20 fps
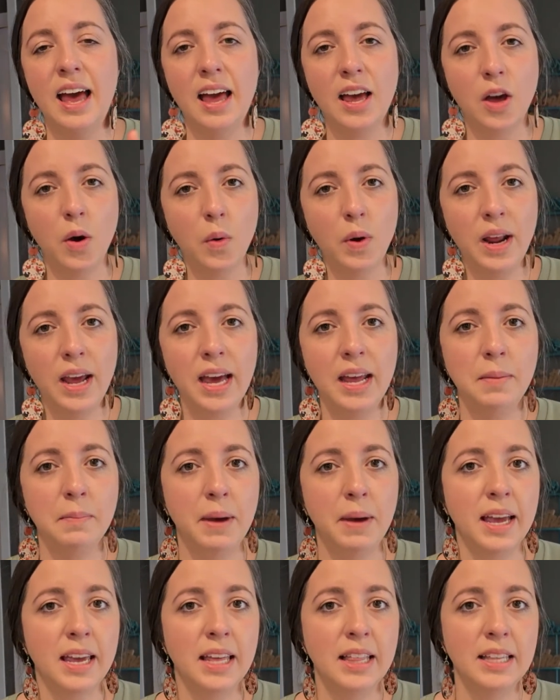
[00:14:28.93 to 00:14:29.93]
going ahead and
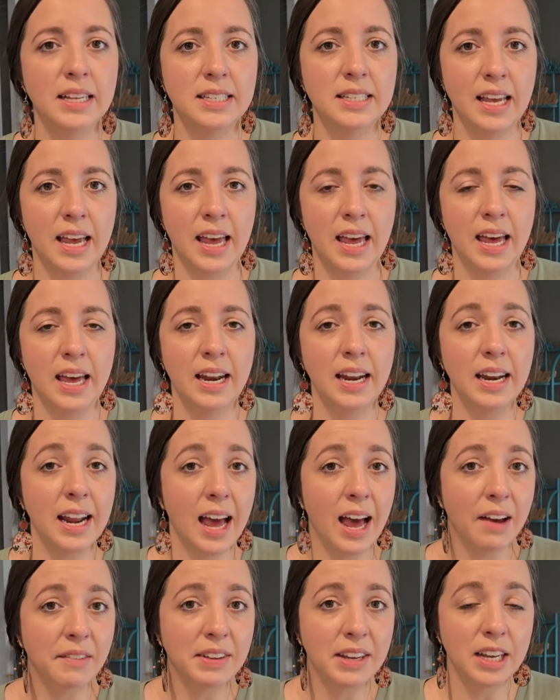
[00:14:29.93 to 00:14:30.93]
making this ahead and
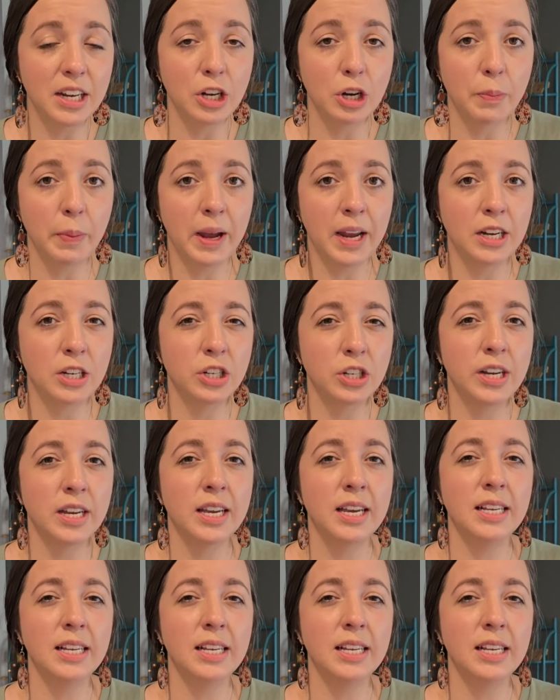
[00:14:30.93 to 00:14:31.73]
having it in your pantry,